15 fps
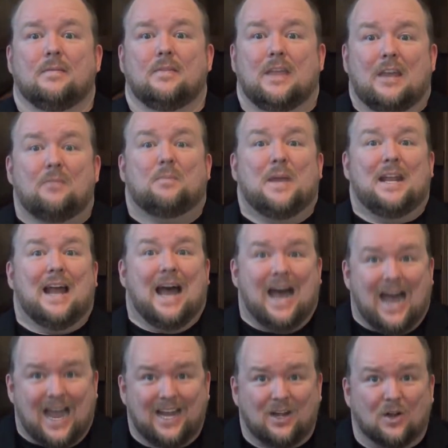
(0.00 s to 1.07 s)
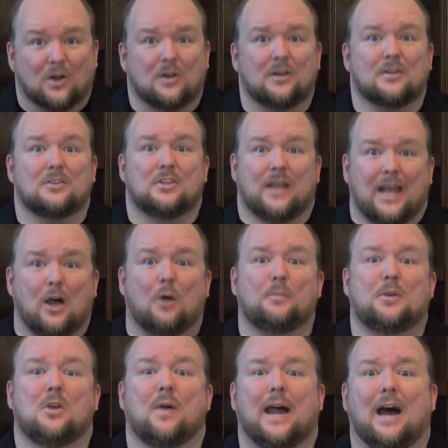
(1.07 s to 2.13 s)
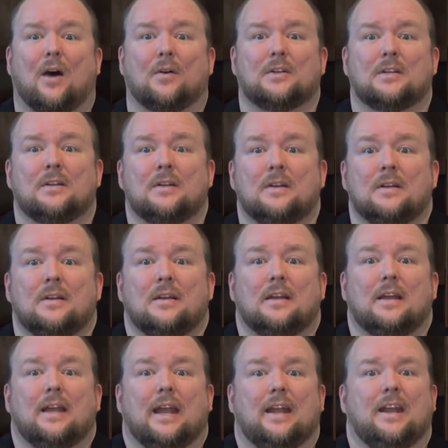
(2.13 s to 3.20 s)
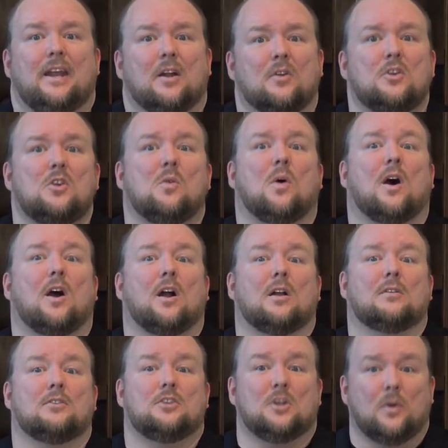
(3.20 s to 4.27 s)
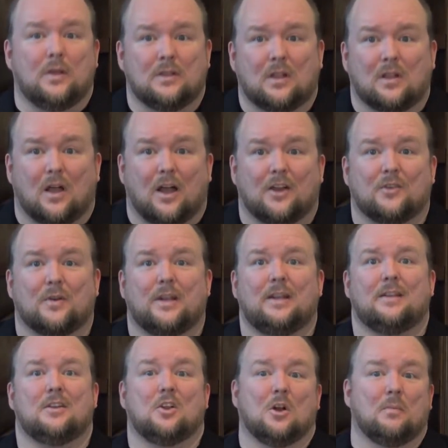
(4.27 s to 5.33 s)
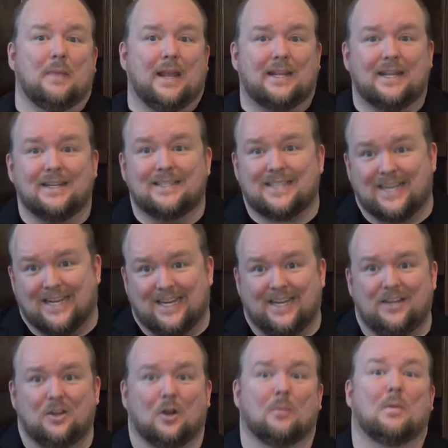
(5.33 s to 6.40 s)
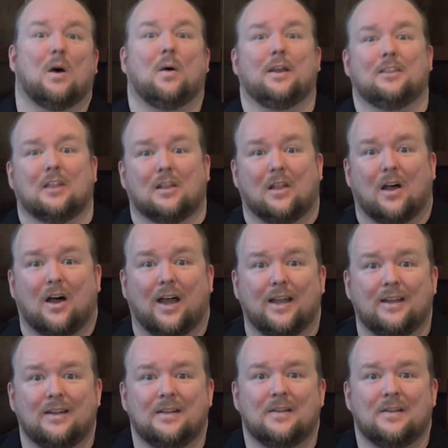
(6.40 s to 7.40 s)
They've been hired to help you out. And here you are doing the laundry, you're making tea, you're mowing the lawn,